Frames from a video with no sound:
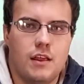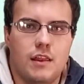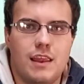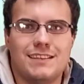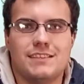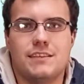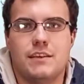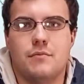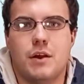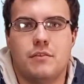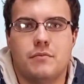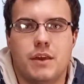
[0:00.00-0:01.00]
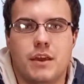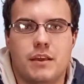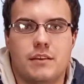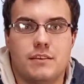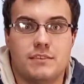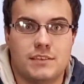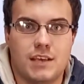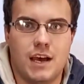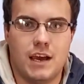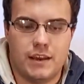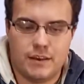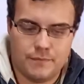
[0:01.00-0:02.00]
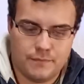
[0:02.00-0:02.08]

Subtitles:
Let's see what we get inside.